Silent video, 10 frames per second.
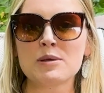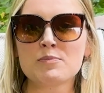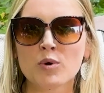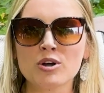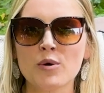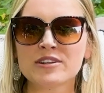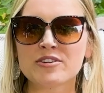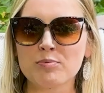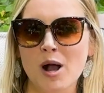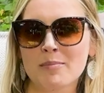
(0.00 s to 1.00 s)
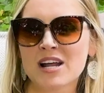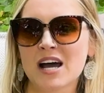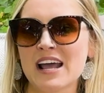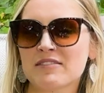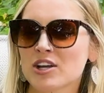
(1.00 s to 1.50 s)
people were going to the
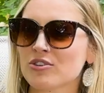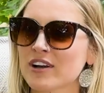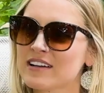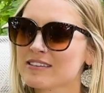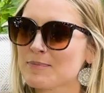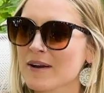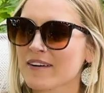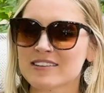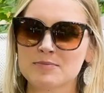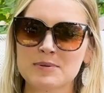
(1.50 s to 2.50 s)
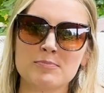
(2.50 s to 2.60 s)
promenade, having a great experience.